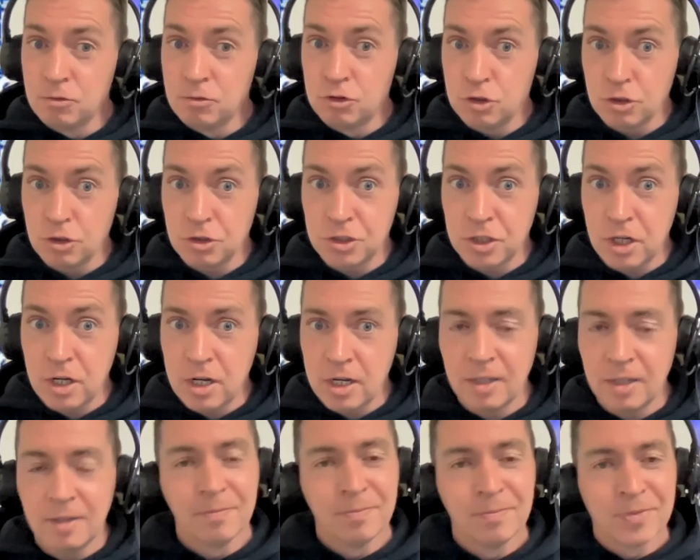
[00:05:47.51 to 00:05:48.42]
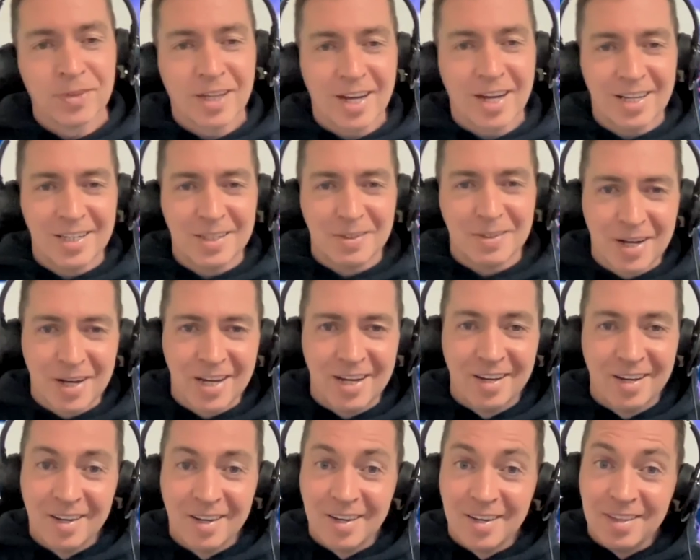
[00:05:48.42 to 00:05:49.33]
Just saying. Anyway,
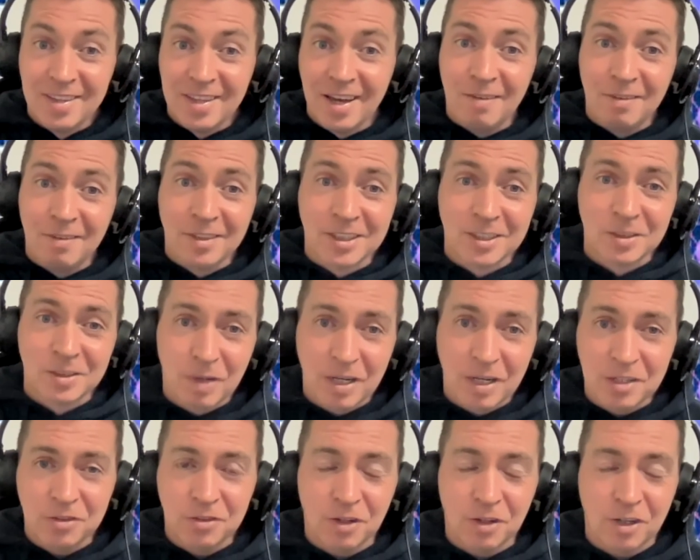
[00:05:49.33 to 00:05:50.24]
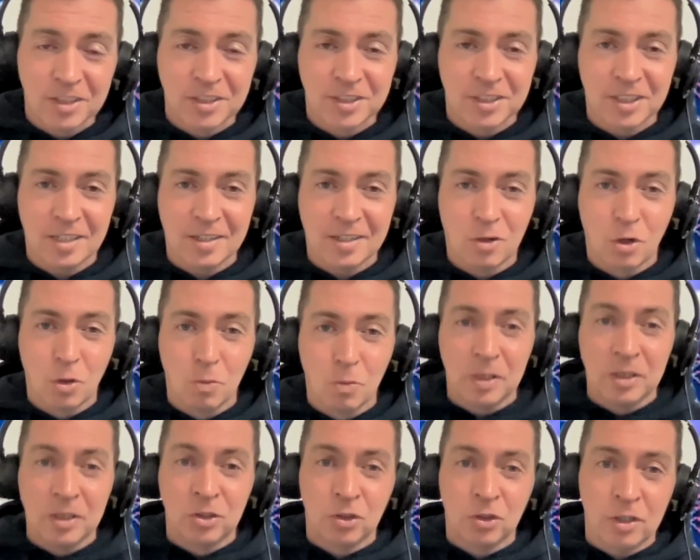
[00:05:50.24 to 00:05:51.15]
that was my thoughts, and I hope
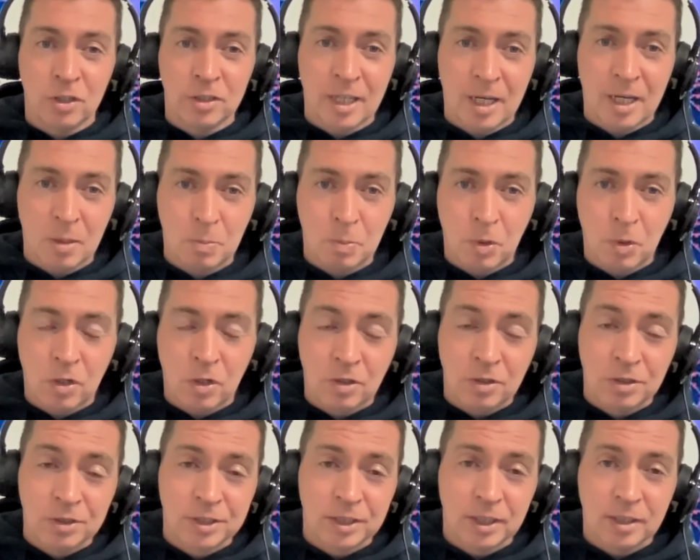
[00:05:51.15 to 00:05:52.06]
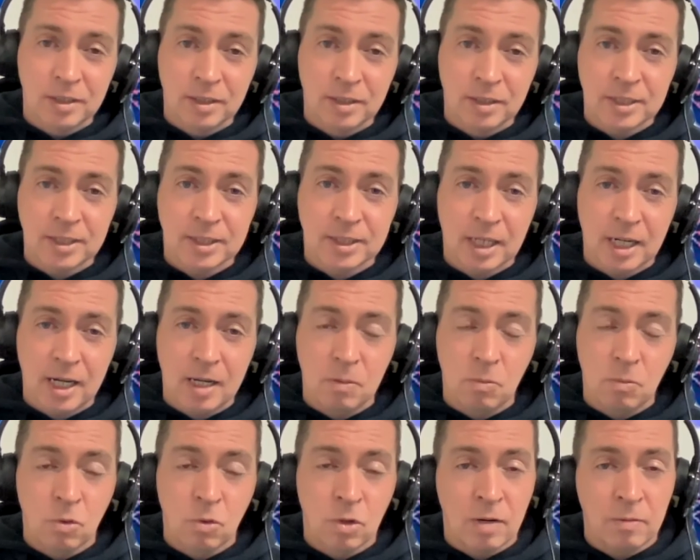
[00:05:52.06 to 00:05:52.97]
you enjoyed that. But until next
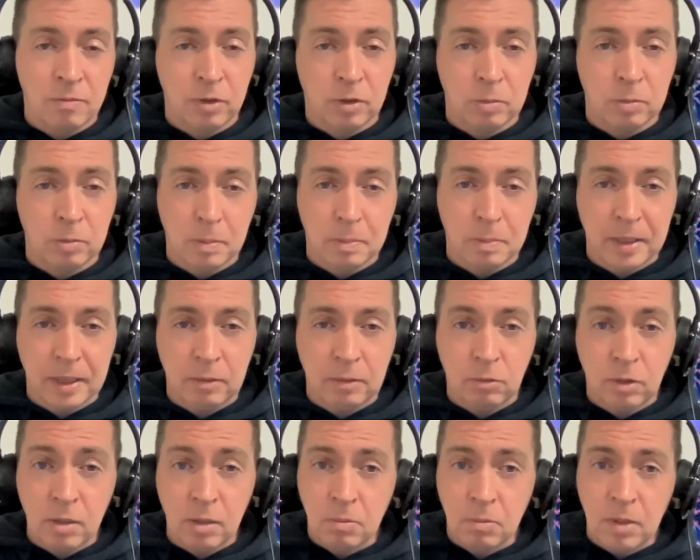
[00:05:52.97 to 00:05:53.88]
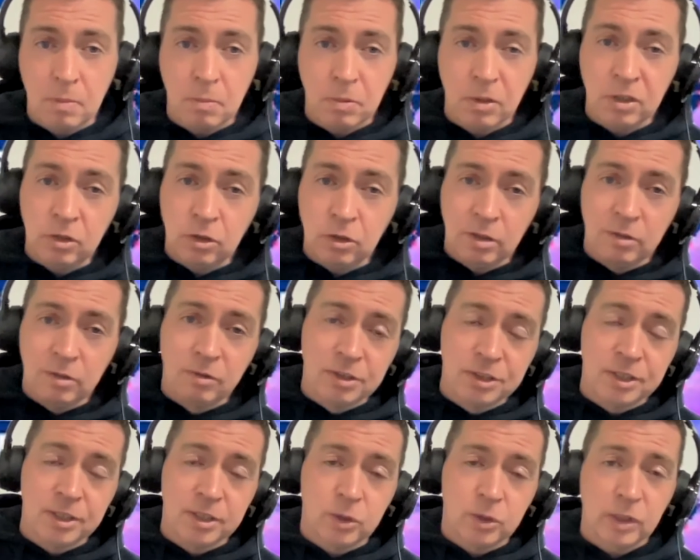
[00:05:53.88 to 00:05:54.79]
time, wherever you may be, remember
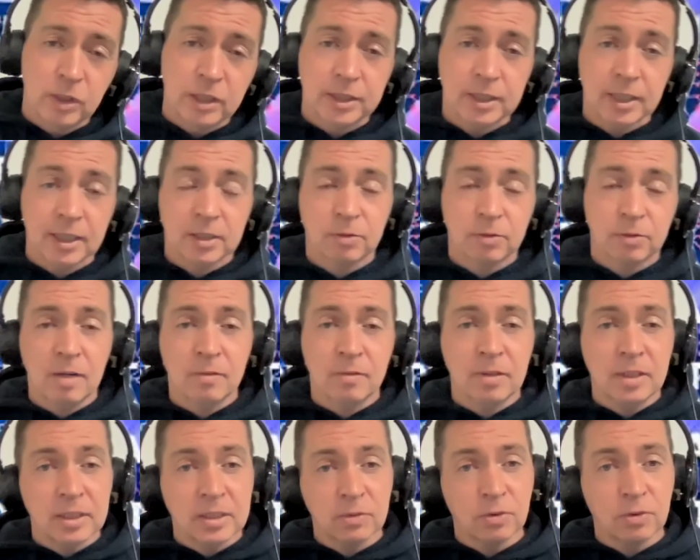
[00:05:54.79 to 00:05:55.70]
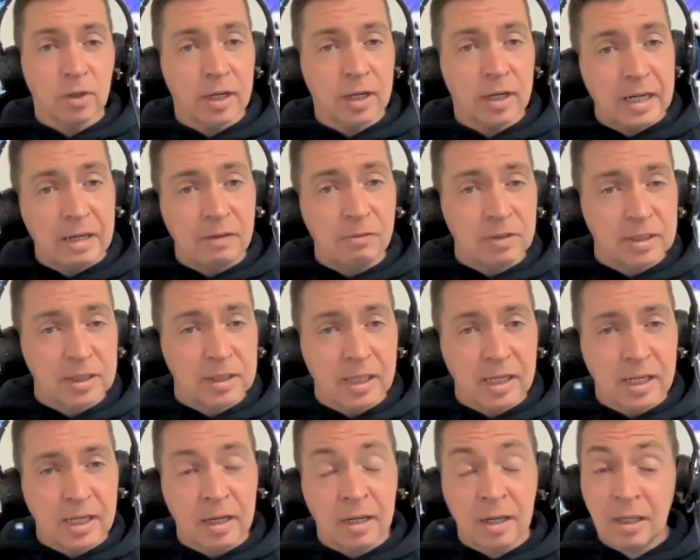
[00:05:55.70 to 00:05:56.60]
Eurovision 365 is for every
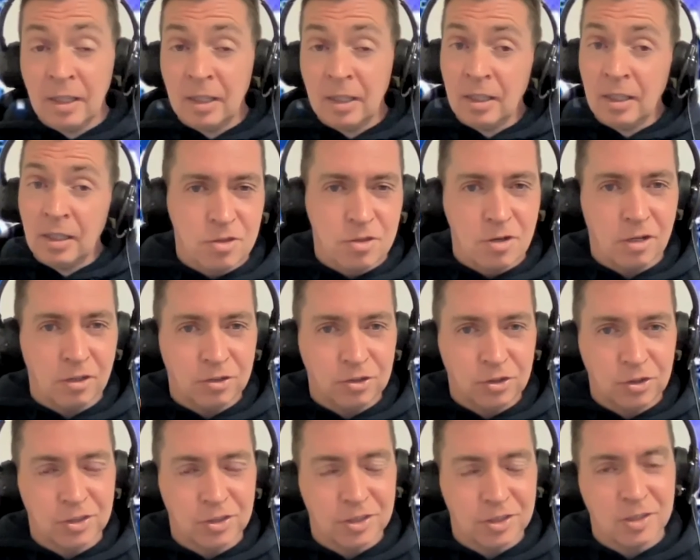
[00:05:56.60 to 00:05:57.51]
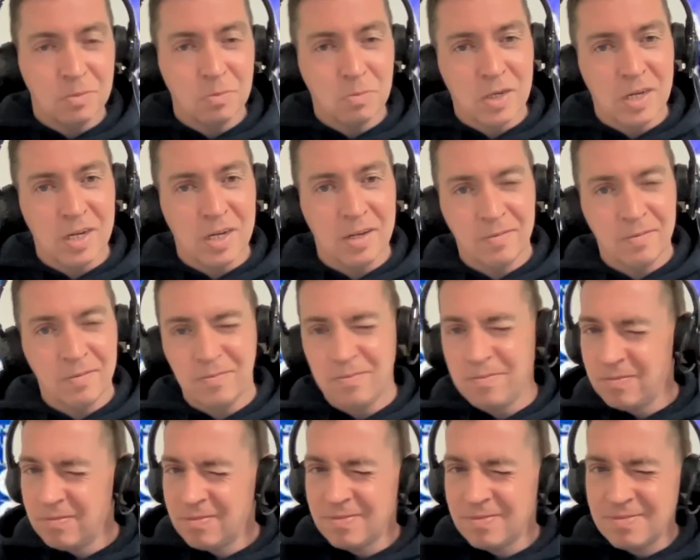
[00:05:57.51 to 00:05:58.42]
day, not just in May.
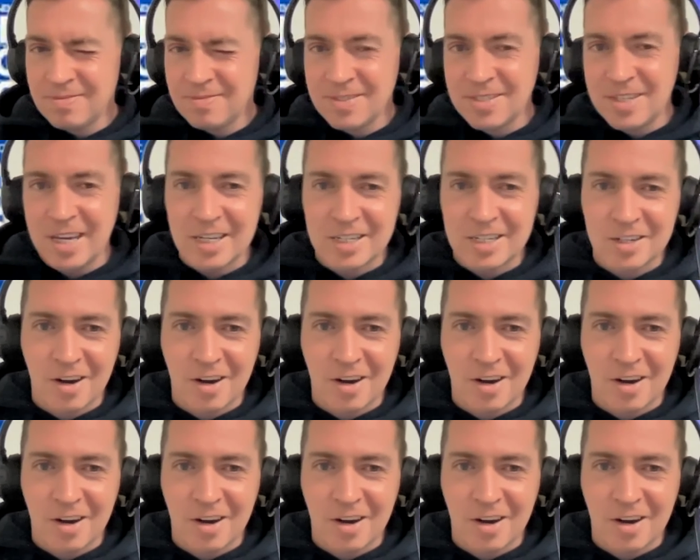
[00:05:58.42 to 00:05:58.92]
Take